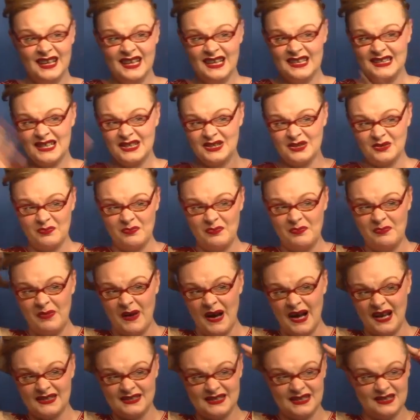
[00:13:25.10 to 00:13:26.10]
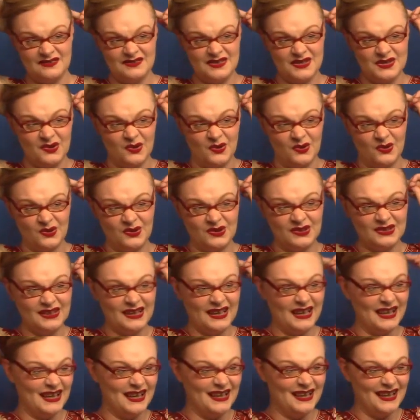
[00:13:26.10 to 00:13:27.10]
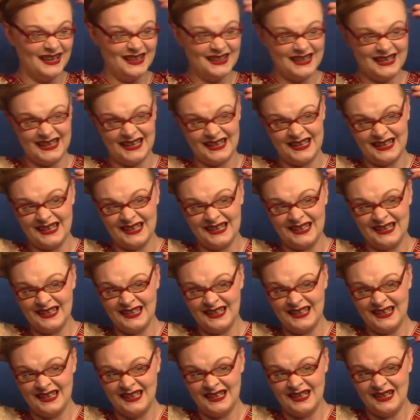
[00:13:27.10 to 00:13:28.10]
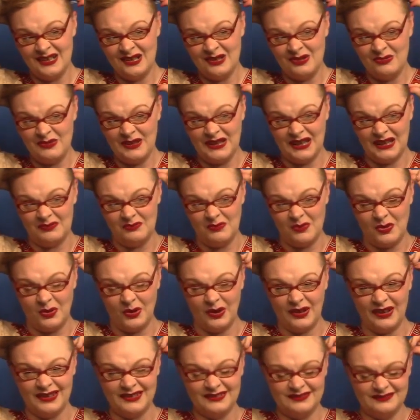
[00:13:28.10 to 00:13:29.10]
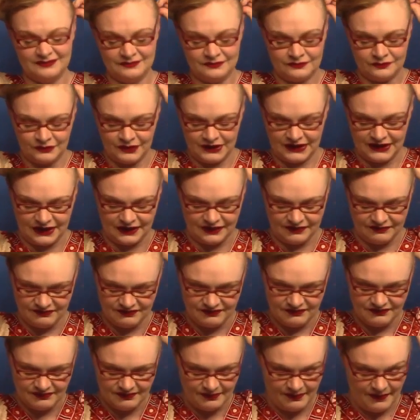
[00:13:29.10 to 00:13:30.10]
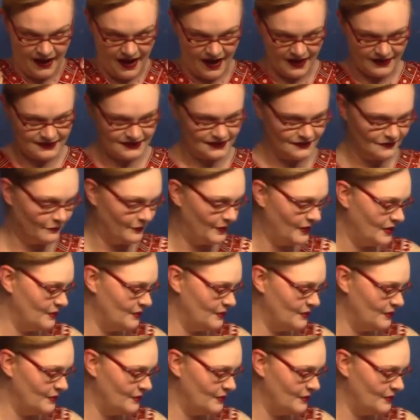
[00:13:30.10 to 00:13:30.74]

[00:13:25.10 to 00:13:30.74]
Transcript: He's such a positive soul. And I think we need more really positive